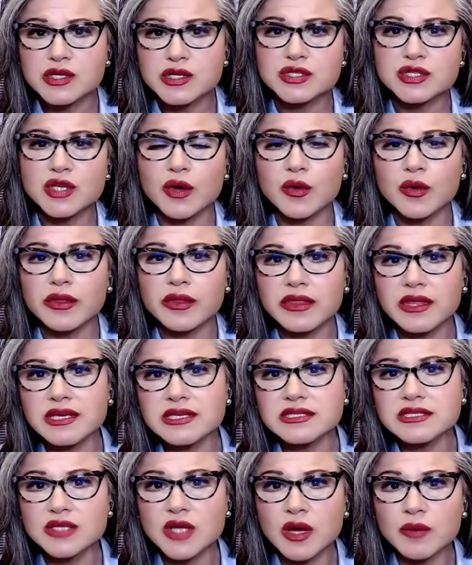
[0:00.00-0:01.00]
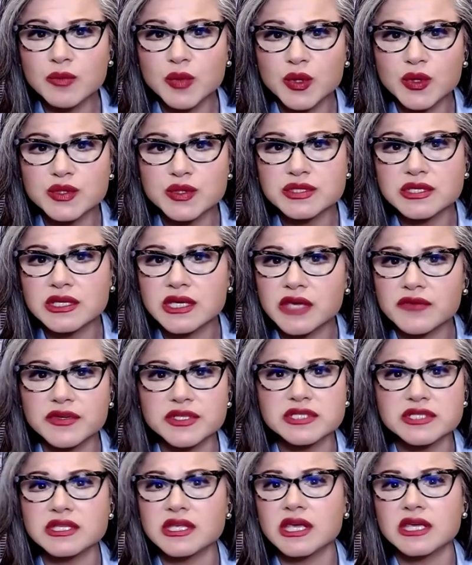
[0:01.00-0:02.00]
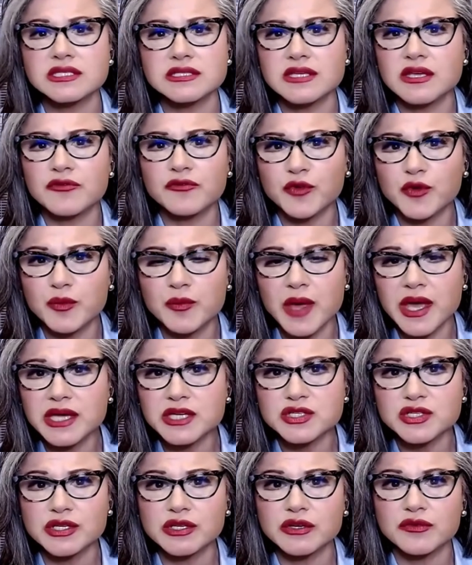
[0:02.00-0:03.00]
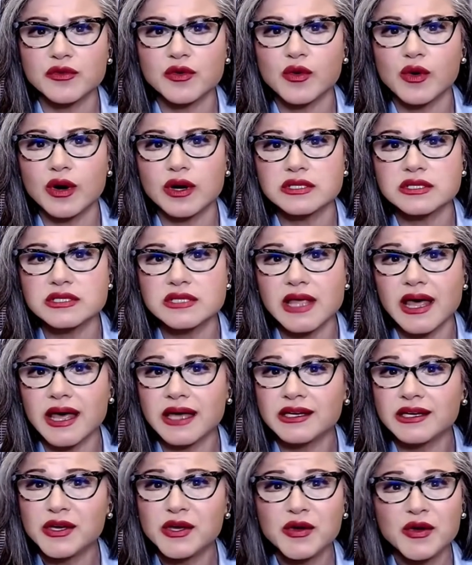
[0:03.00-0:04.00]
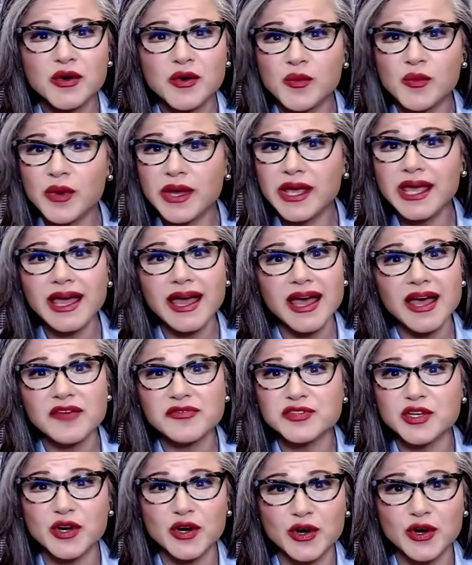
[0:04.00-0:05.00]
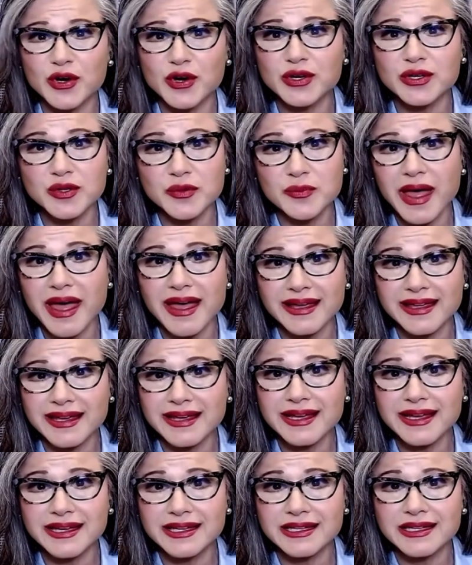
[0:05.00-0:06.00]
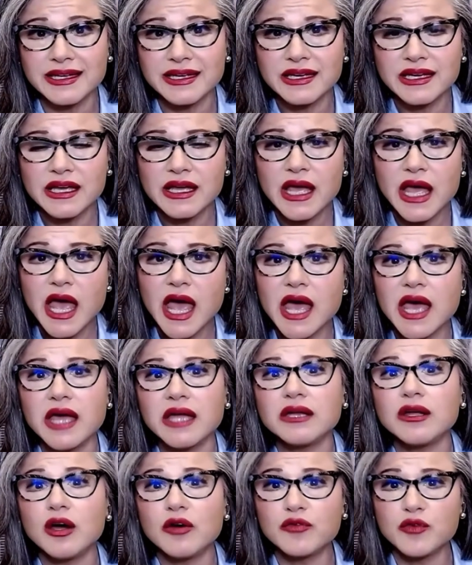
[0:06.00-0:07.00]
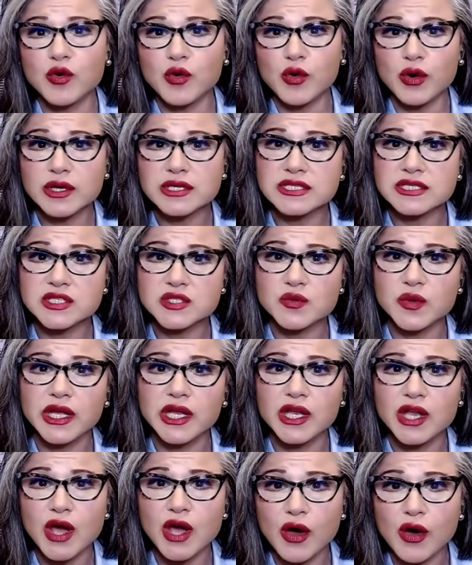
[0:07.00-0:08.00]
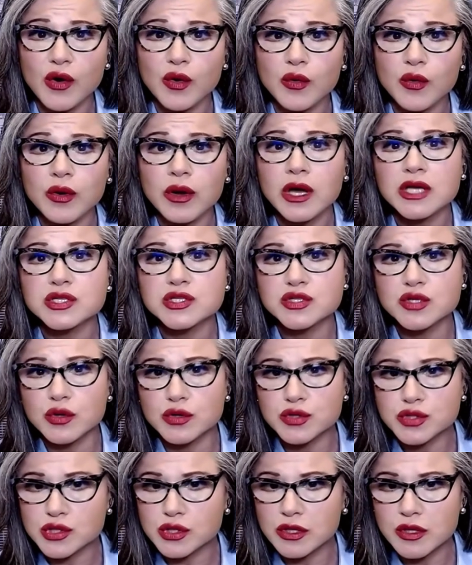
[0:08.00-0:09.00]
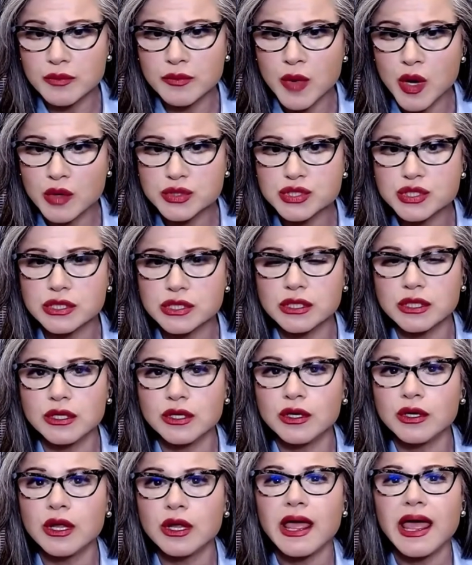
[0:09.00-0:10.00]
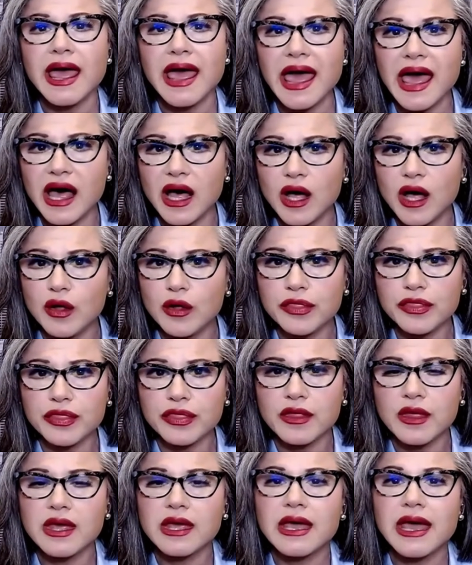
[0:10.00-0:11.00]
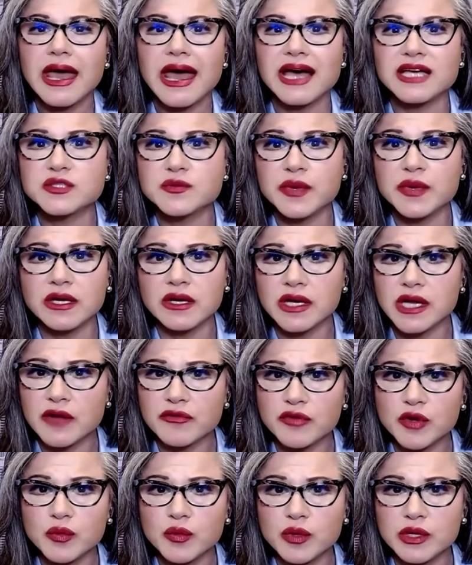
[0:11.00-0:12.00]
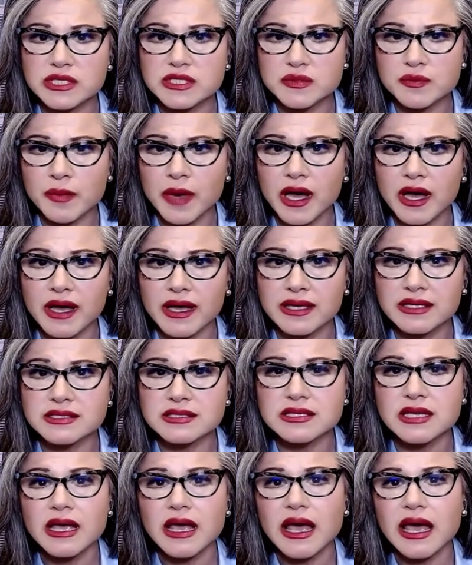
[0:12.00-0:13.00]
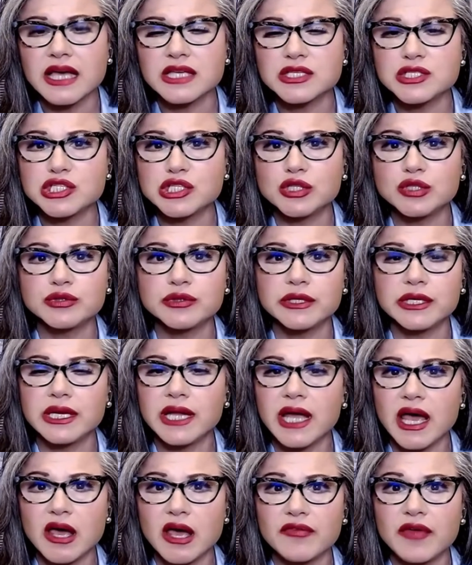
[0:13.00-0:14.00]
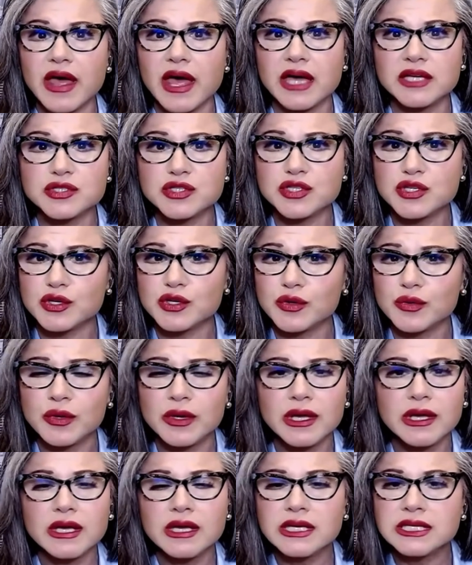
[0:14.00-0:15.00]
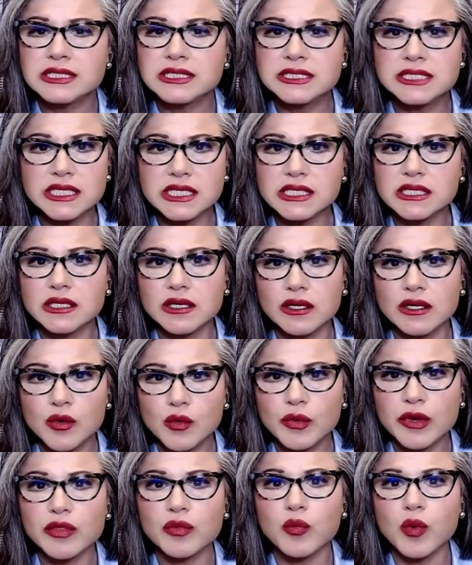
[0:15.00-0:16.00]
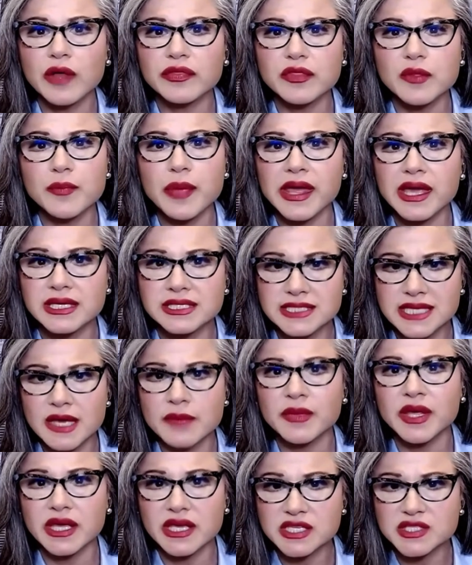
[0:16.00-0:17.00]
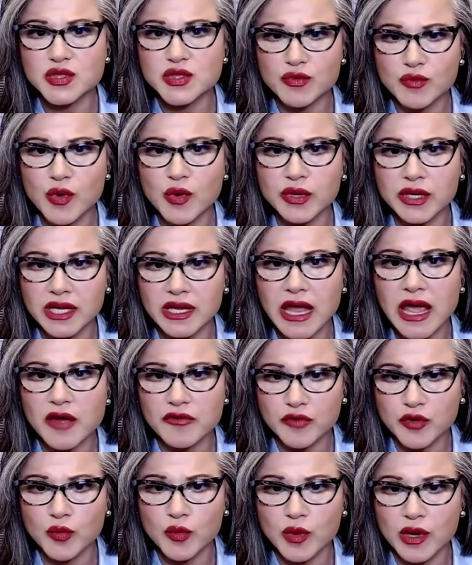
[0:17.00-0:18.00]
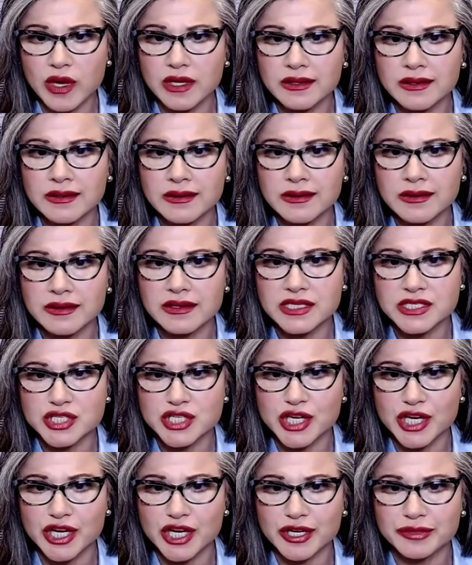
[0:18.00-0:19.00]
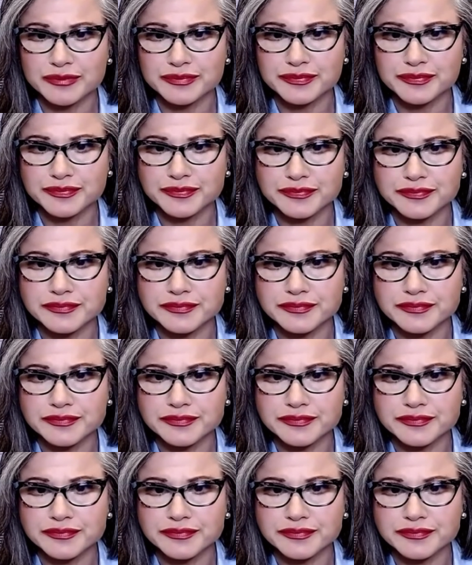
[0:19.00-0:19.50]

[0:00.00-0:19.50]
So these numbers give us this information, of course, that we have to hurdle back in. And of course, as we know, social emotional health has been on everyone's minds as children have had to deal with what the pandemic has thrown at everyone this year.